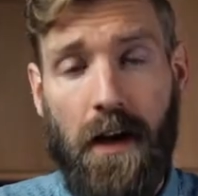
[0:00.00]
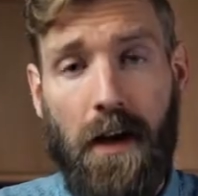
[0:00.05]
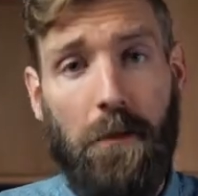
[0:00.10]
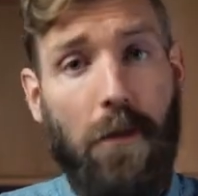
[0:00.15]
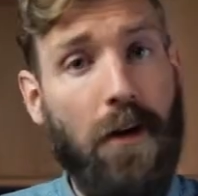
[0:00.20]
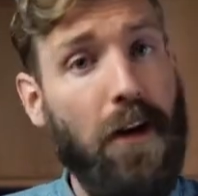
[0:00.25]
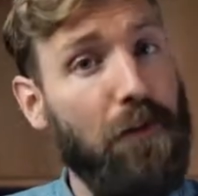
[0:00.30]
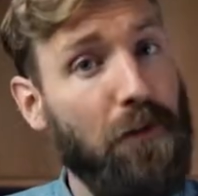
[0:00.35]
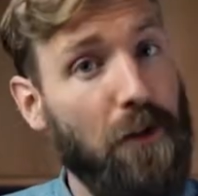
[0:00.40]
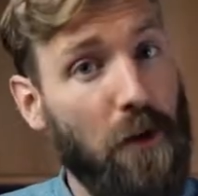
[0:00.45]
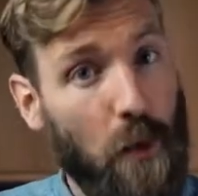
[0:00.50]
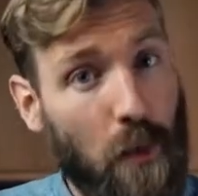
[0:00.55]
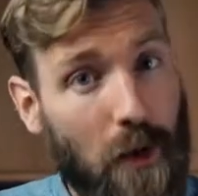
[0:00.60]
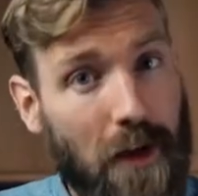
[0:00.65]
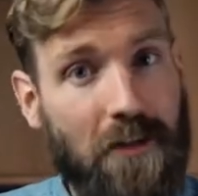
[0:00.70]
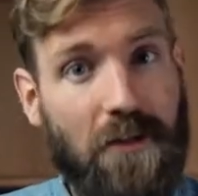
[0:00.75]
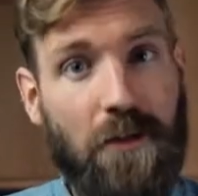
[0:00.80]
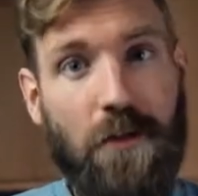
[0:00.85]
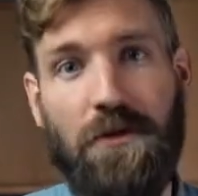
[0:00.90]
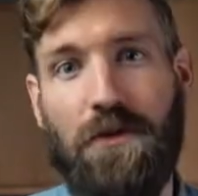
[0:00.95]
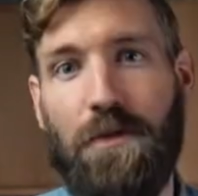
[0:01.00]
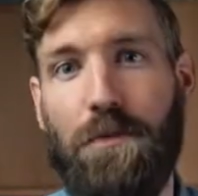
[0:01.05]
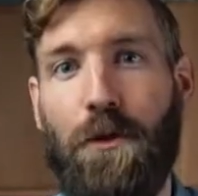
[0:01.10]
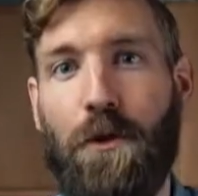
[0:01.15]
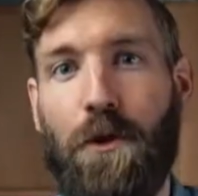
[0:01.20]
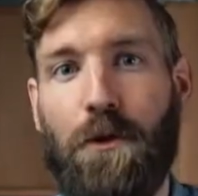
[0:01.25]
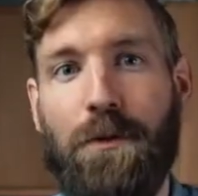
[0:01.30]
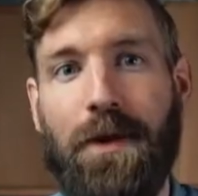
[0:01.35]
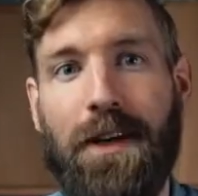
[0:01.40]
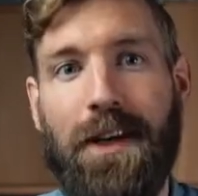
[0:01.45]
But if you wish to
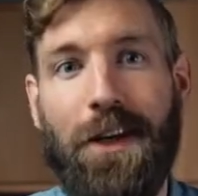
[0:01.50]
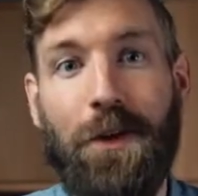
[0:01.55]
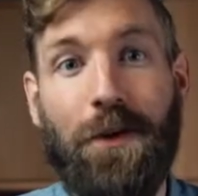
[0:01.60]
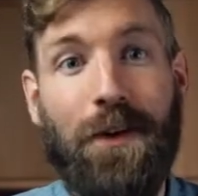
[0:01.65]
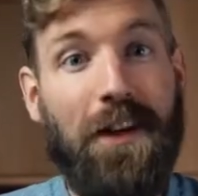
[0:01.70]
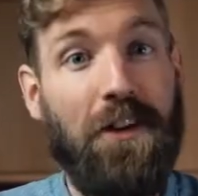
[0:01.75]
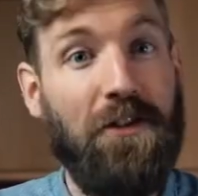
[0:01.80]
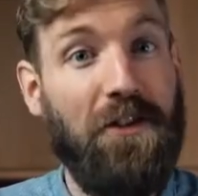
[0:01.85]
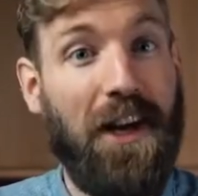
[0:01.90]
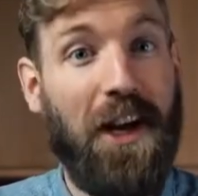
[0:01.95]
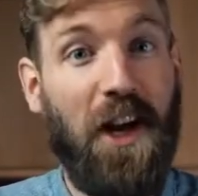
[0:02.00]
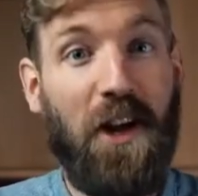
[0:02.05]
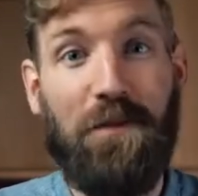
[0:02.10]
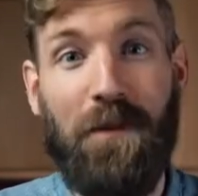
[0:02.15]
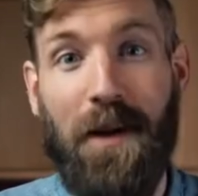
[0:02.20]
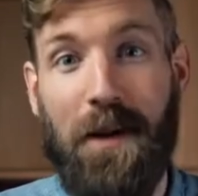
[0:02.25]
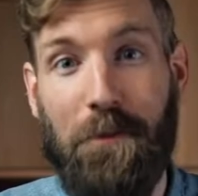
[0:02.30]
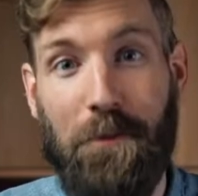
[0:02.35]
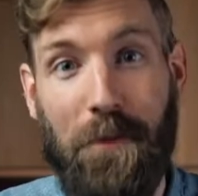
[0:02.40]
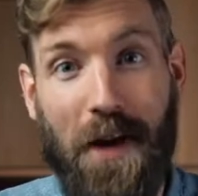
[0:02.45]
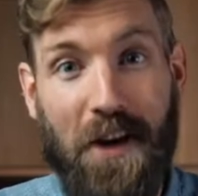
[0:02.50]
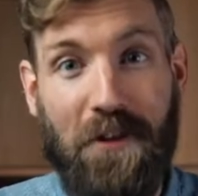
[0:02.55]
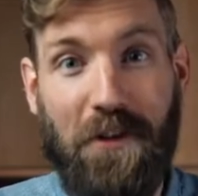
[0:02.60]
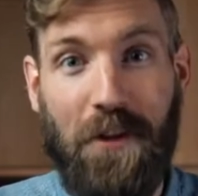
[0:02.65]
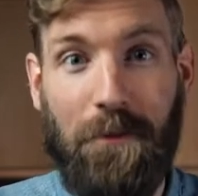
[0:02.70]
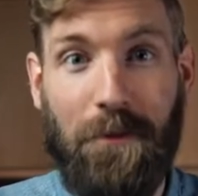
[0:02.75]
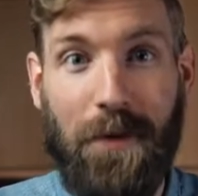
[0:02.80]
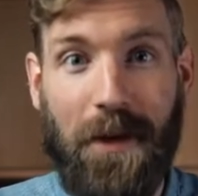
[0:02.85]
support me, you can check out my Patreon